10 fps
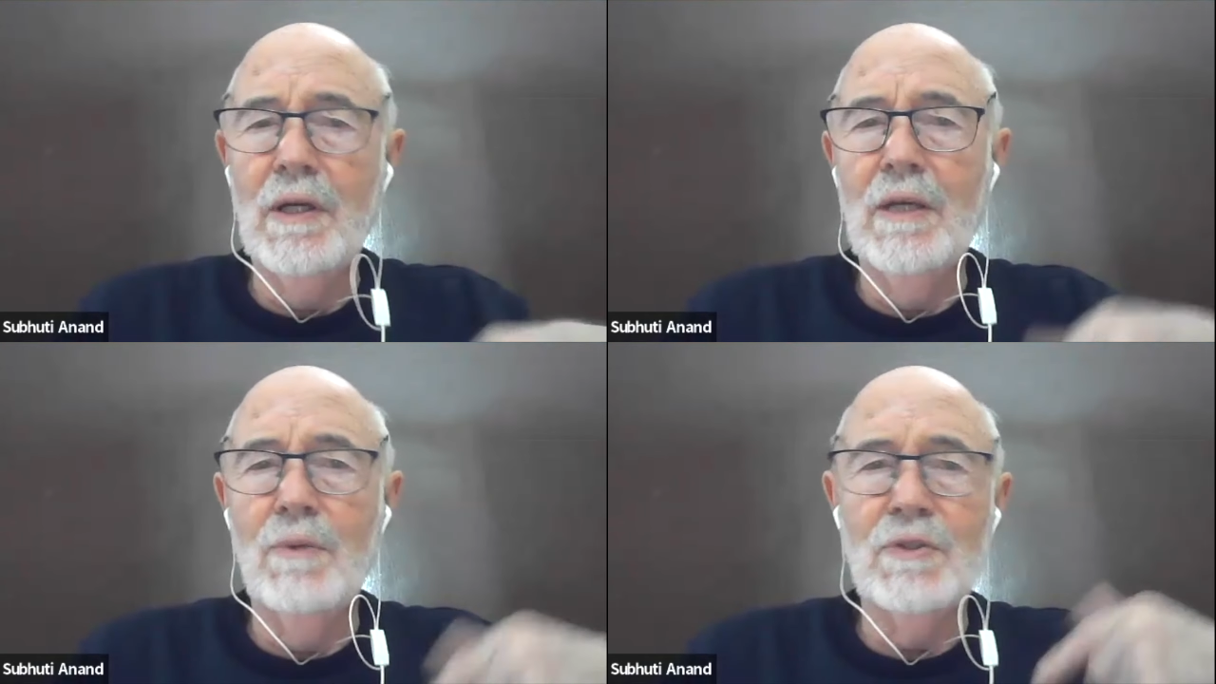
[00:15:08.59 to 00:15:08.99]

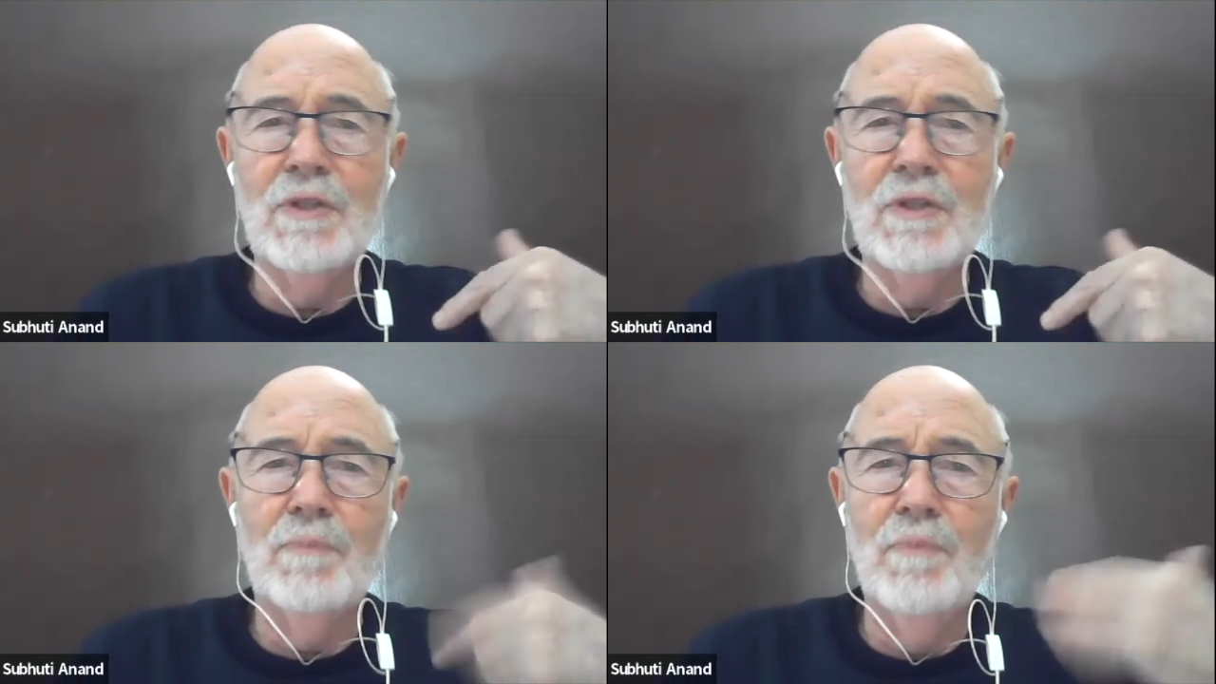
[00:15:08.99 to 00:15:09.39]
He
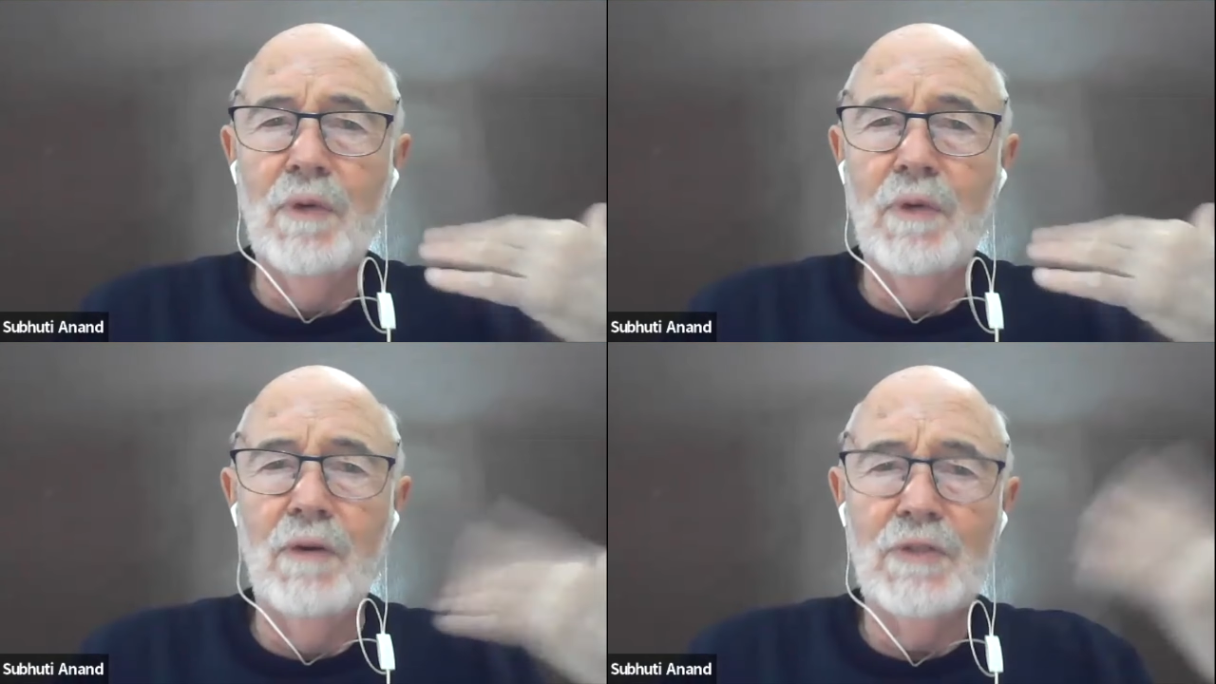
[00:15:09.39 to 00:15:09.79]
was,
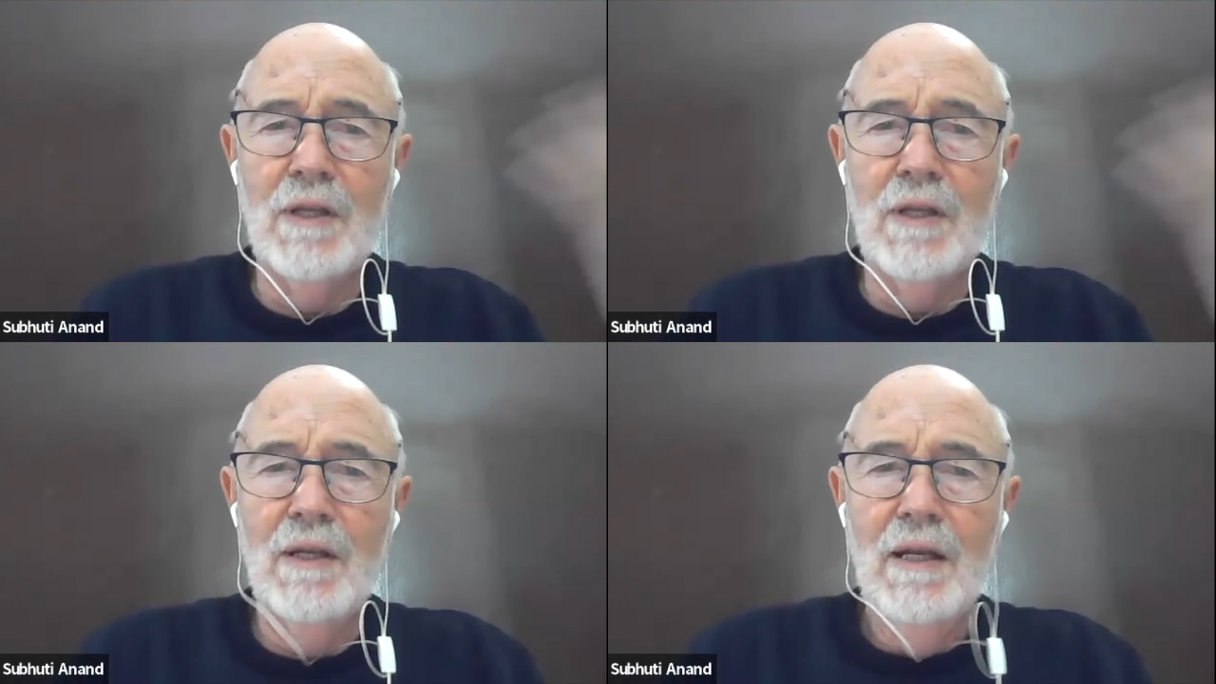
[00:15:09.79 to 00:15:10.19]

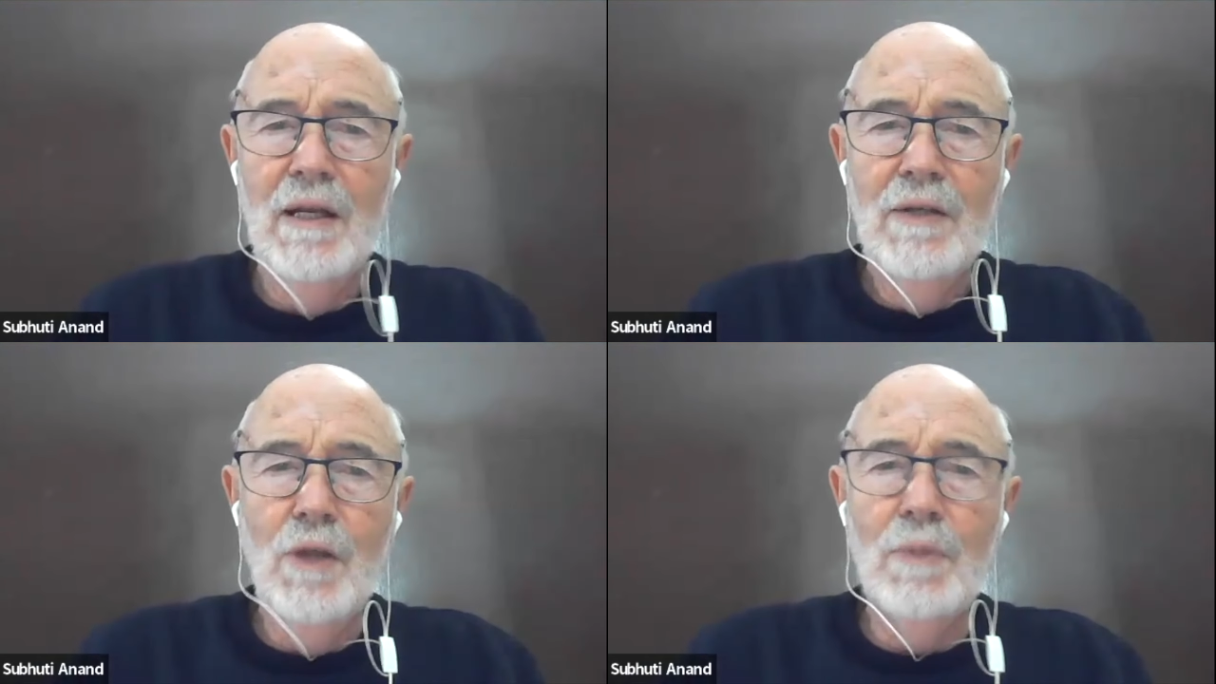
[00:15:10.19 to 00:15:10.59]

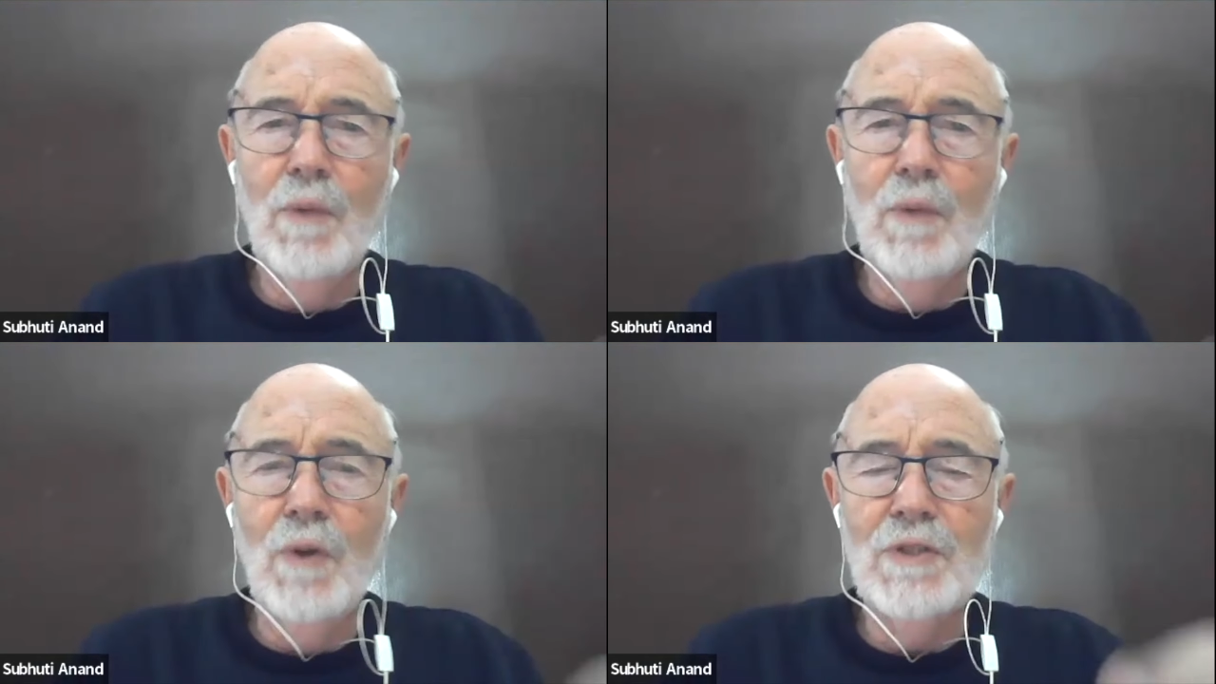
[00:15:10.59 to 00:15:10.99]

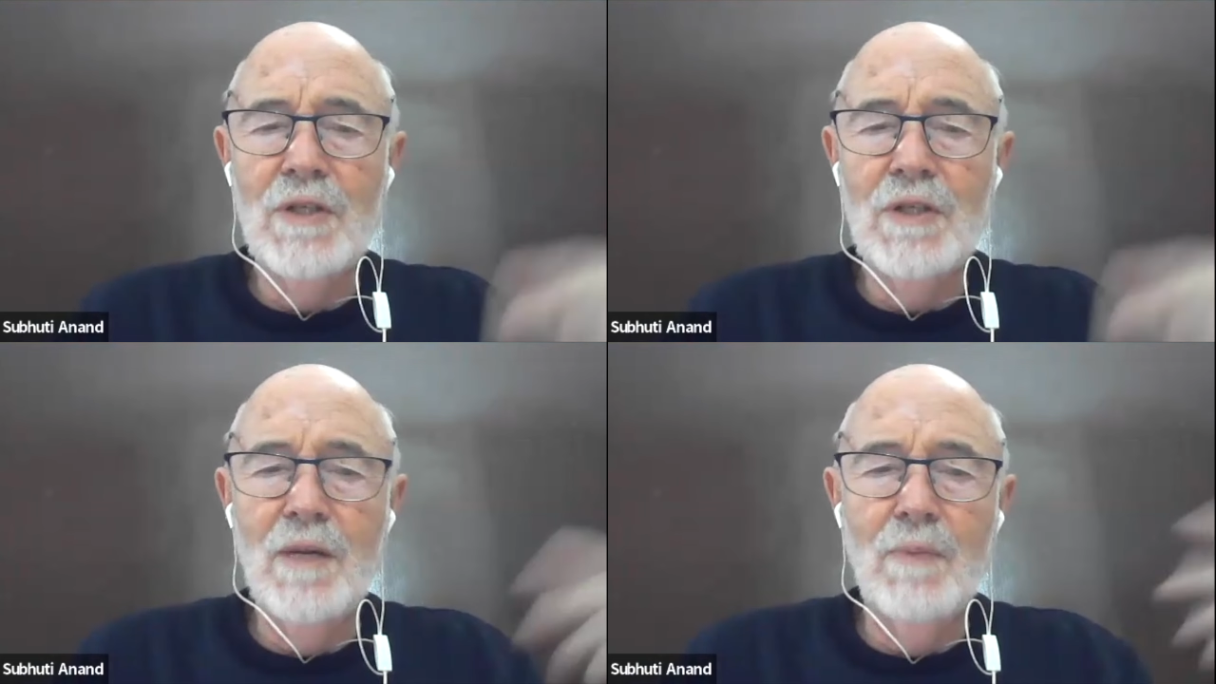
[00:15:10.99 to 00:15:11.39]
nobody
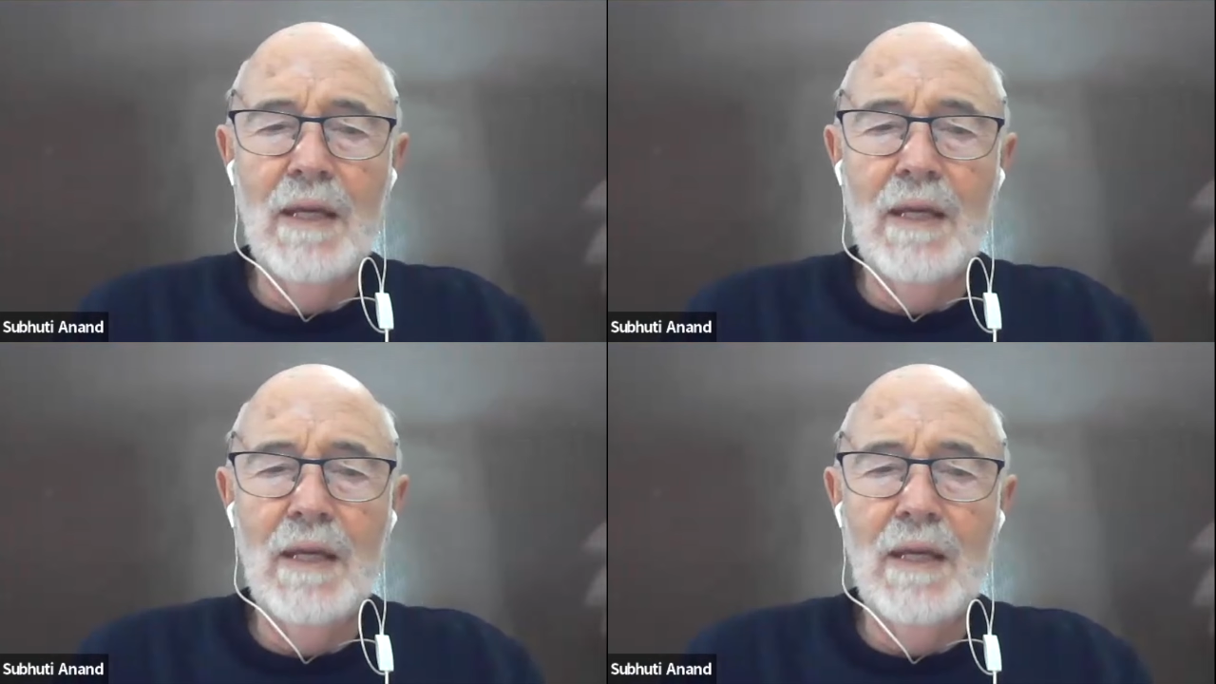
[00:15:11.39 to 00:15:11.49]
wanted him.